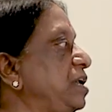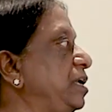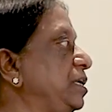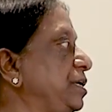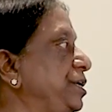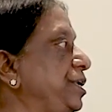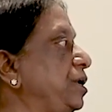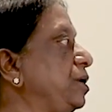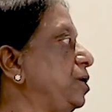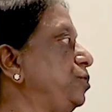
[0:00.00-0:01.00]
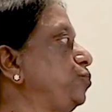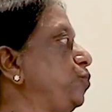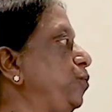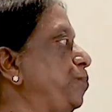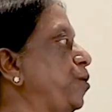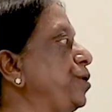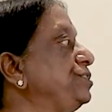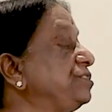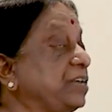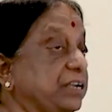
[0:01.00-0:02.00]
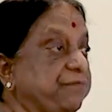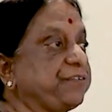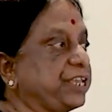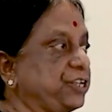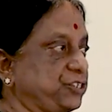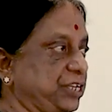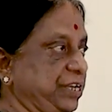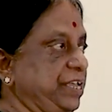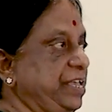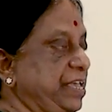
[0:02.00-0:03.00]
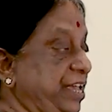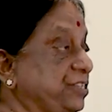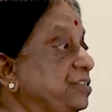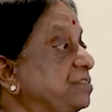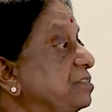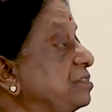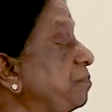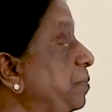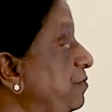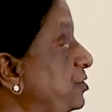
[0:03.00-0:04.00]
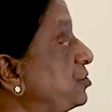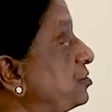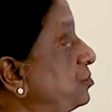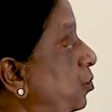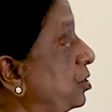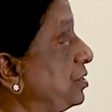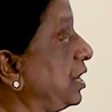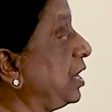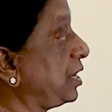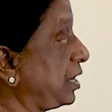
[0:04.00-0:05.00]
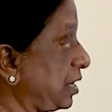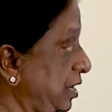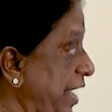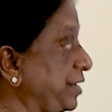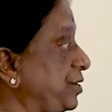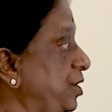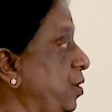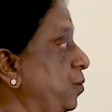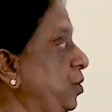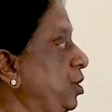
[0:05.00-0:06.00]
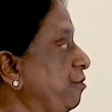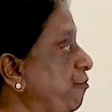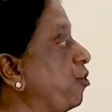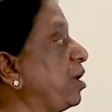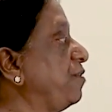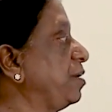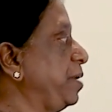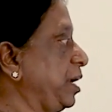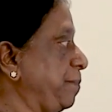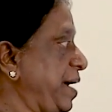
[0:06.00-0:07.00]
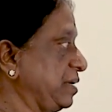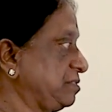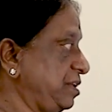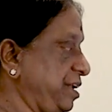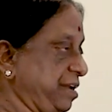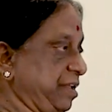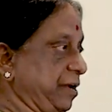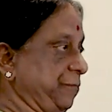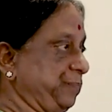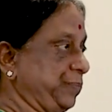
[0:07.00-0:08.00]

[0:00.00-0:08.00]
and the critical control point certification, HACCP, which is not there right now for our milk banks in India.